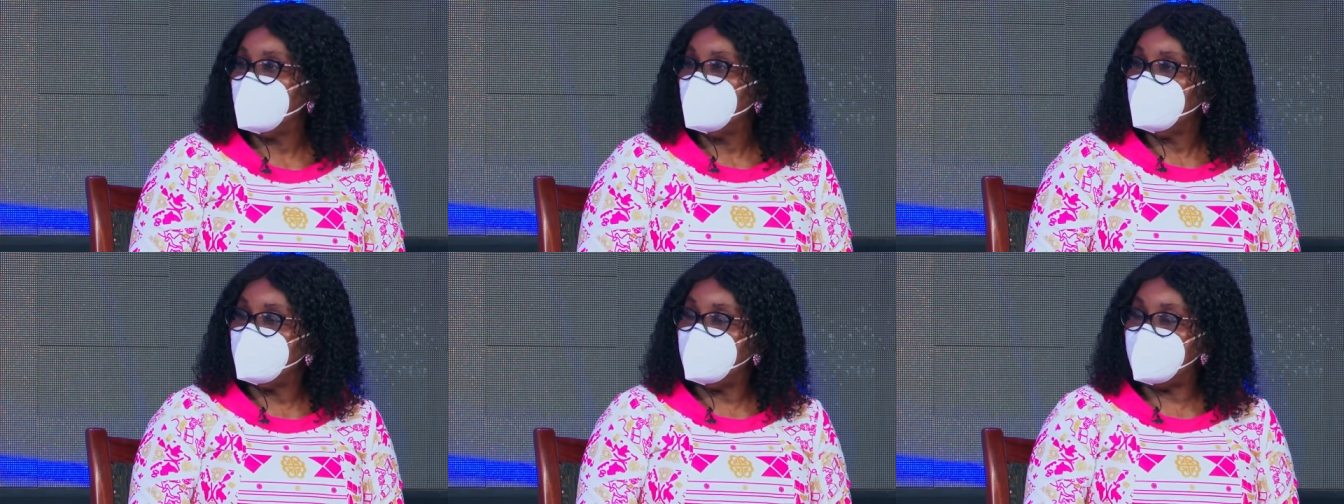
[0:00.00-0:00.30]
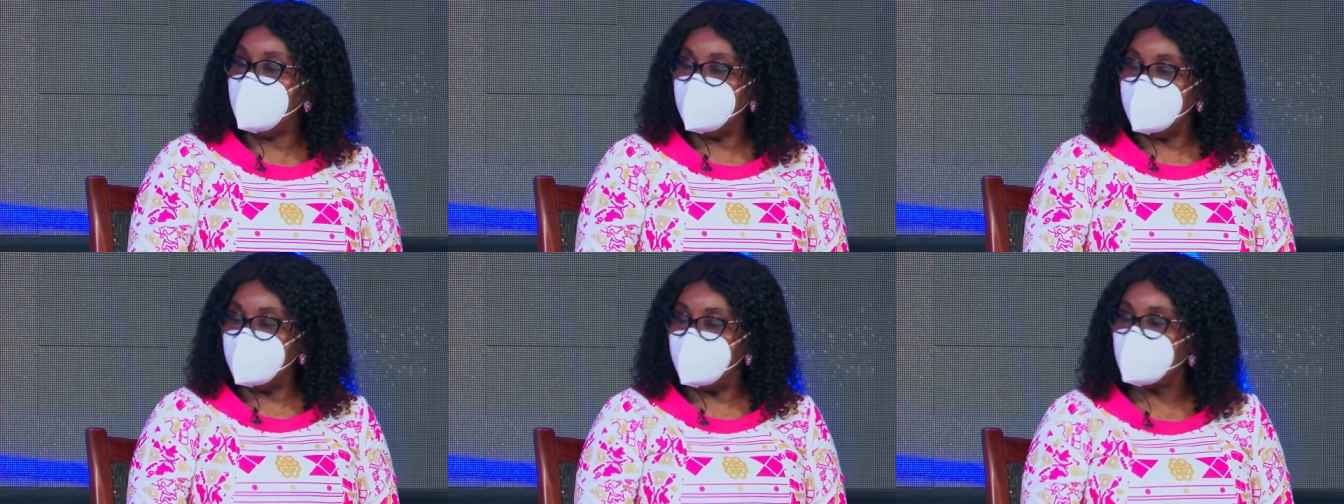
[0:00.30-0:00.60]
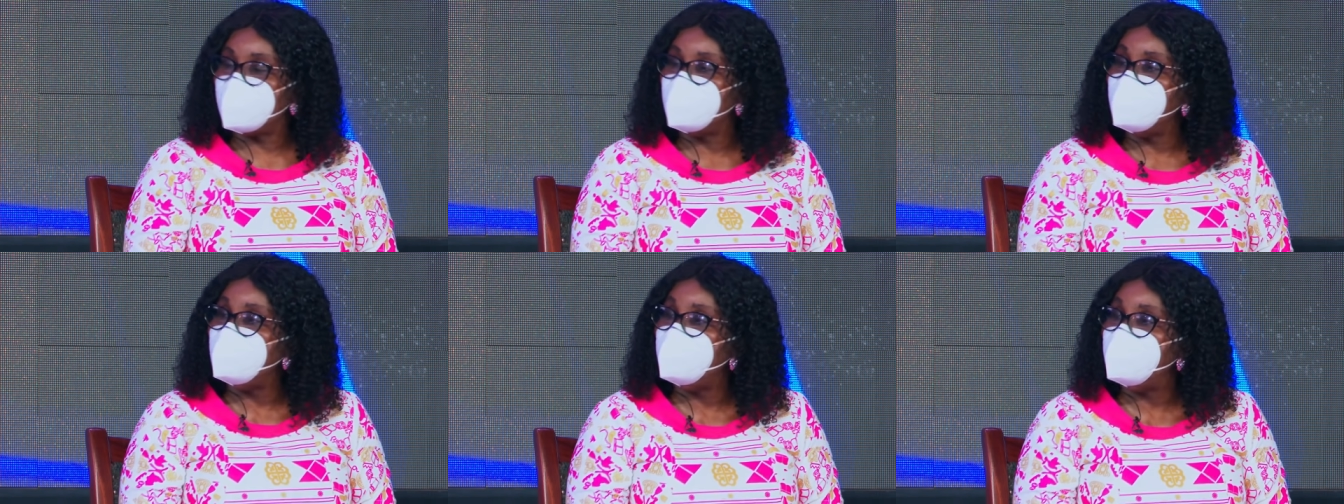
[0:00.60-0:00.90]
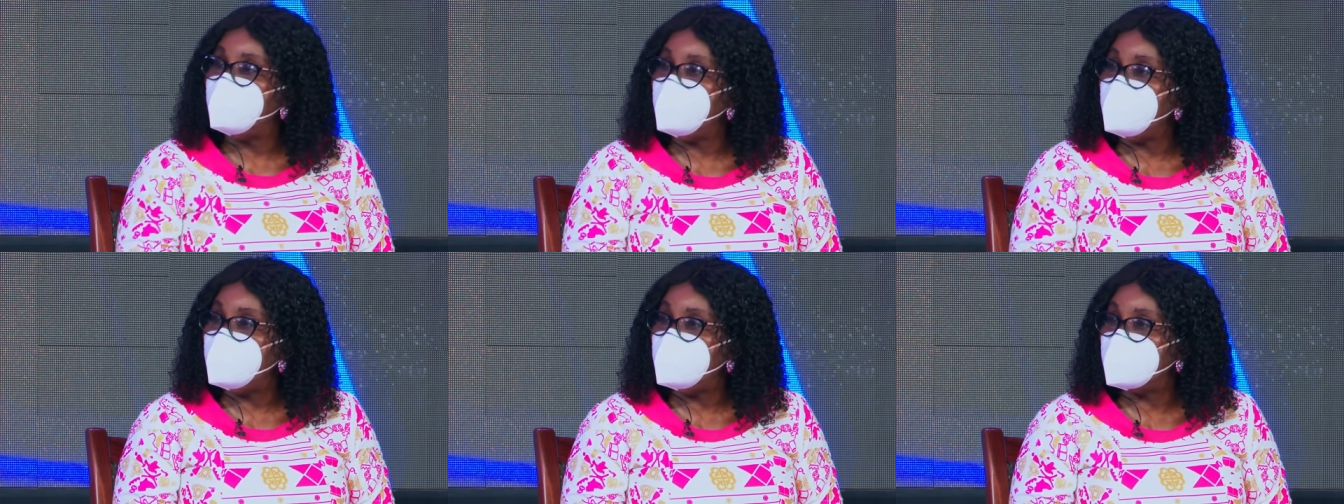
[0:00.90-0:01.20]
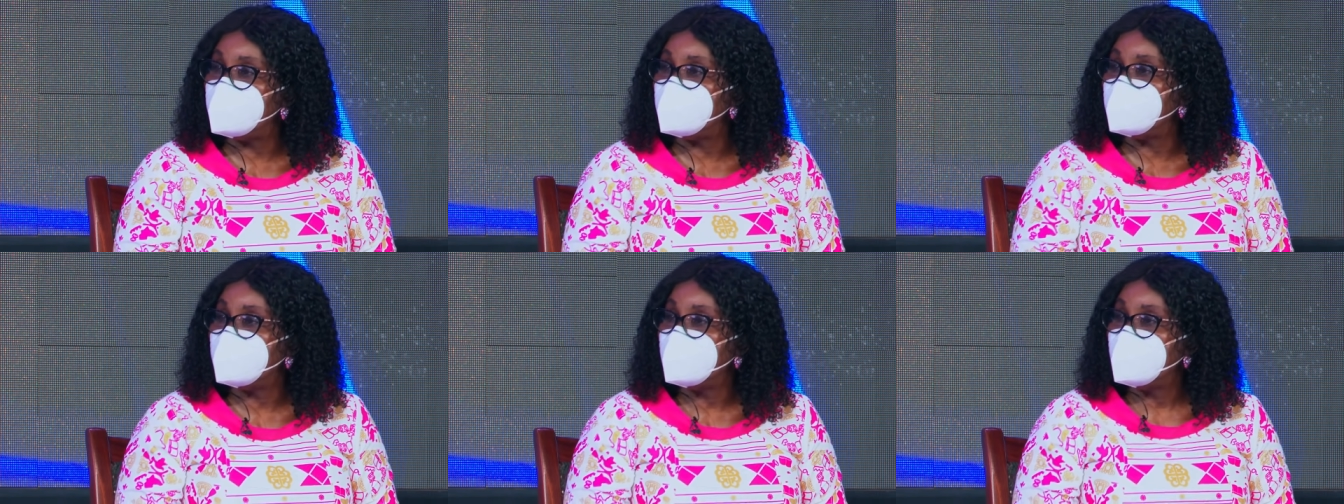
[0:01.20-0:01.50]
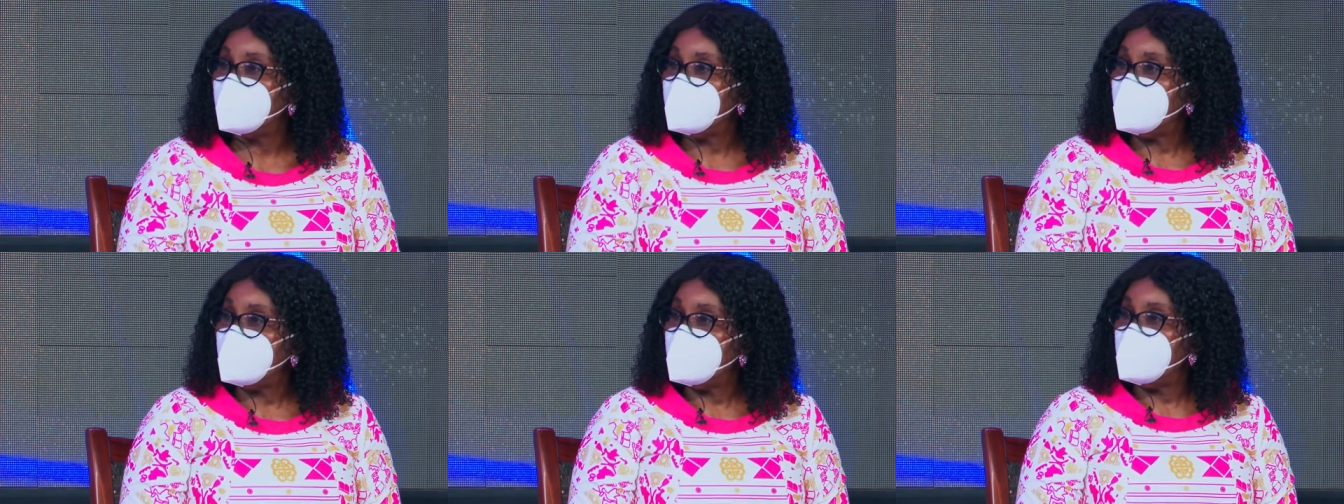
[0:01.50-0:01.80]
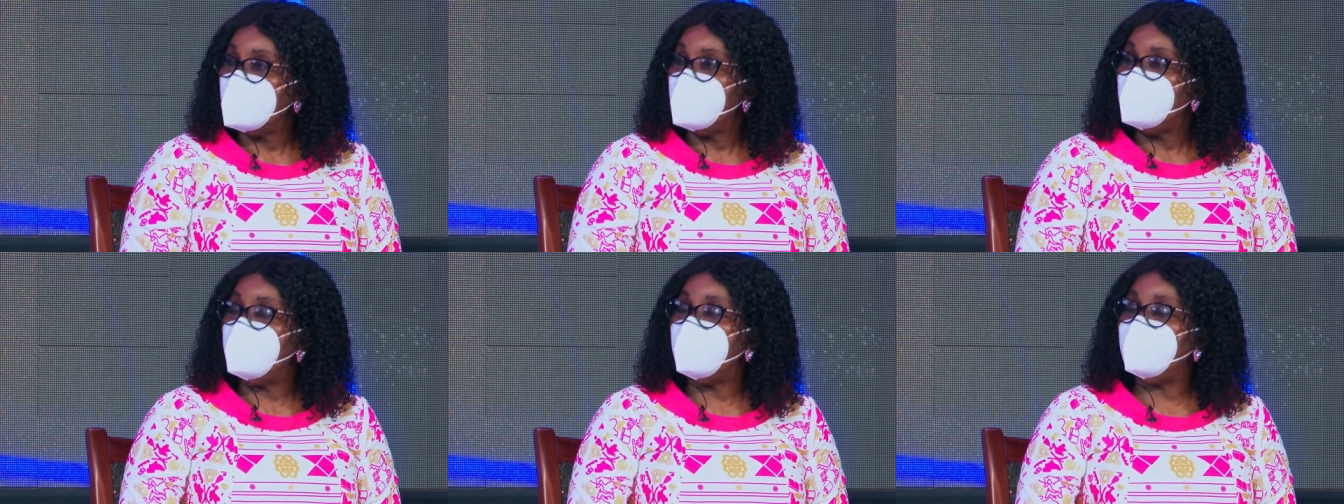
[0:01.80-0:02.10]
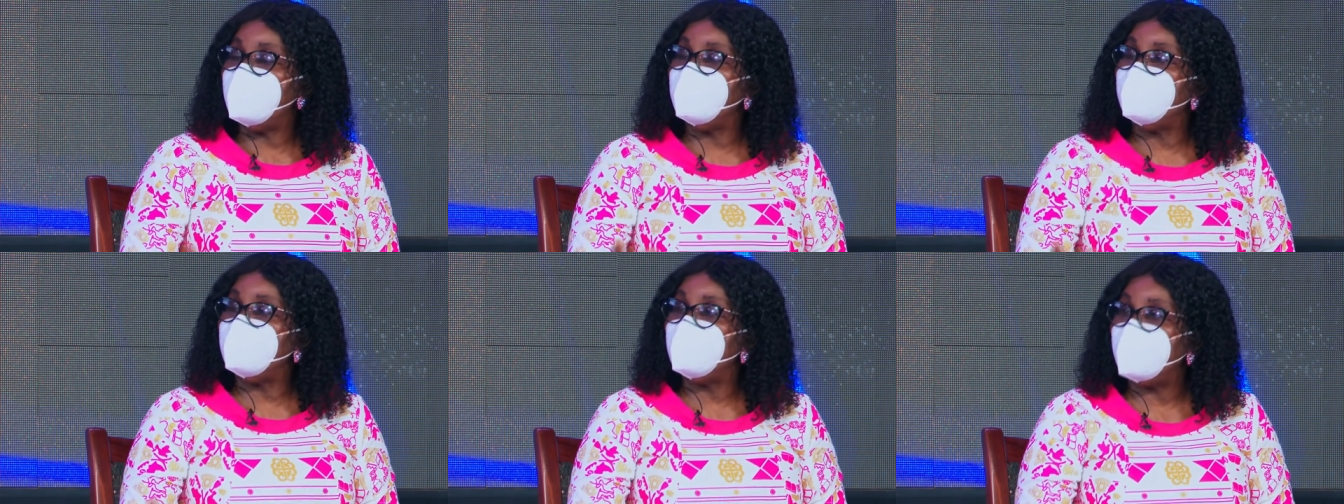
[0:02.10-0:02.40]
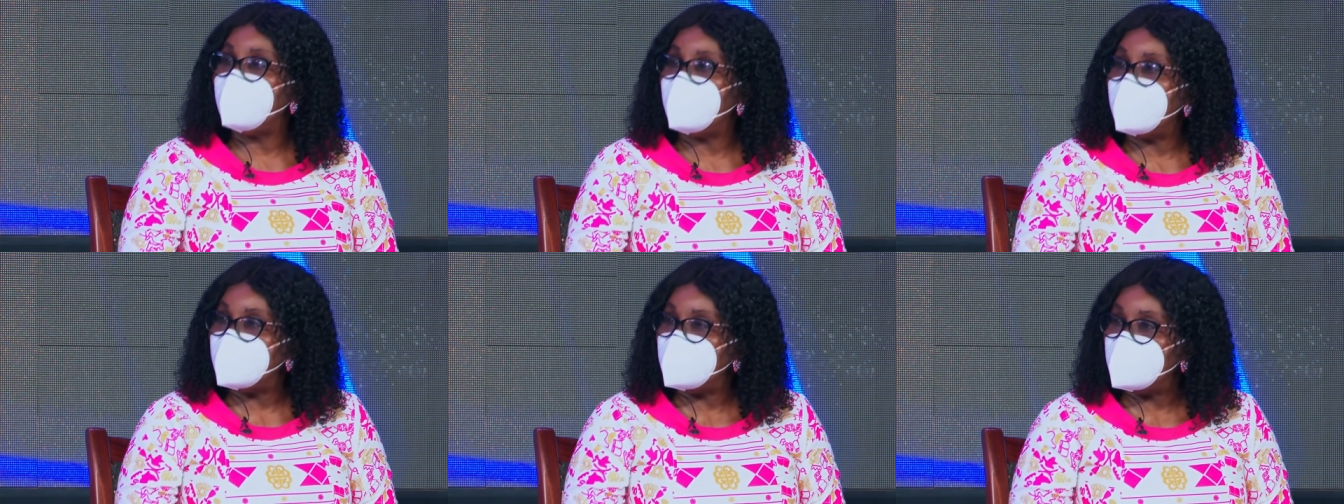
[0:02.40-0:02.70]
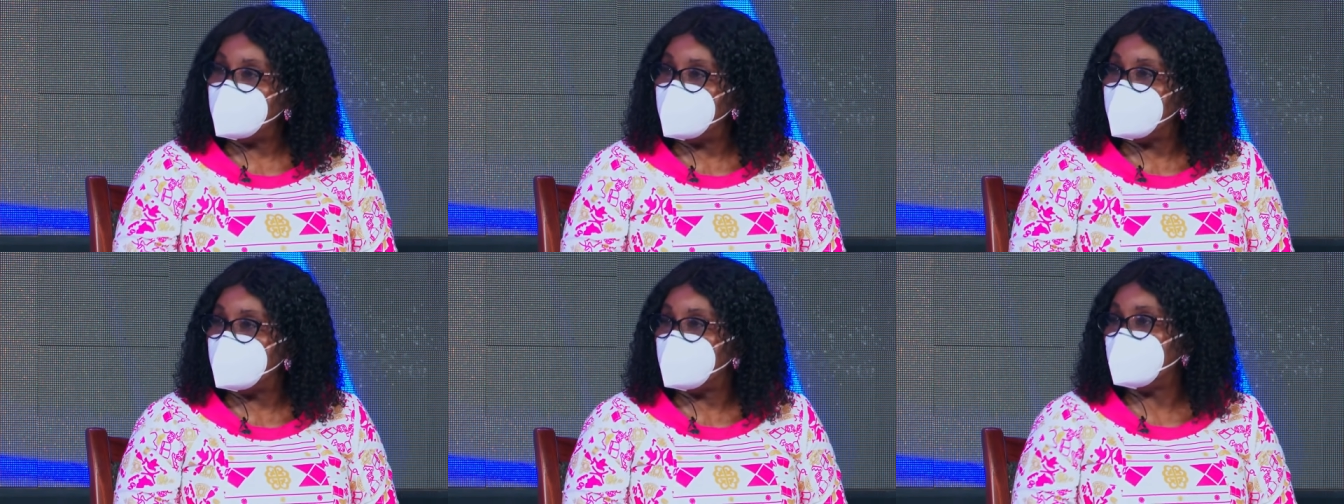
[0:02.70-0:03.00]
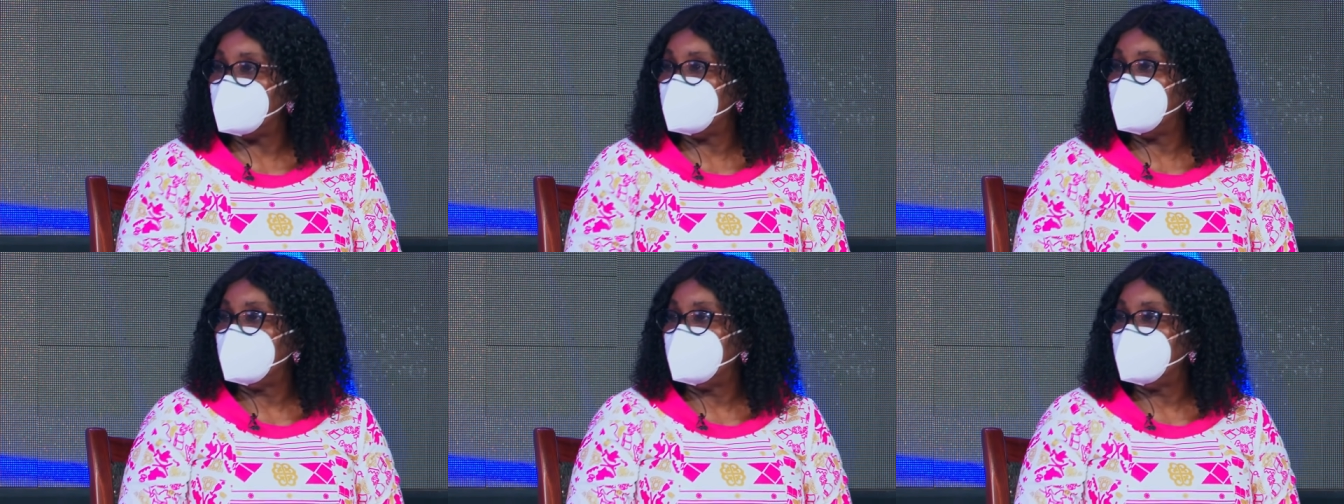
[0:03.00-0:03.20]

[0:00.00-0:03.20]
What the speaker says: paying school fees, paying rent,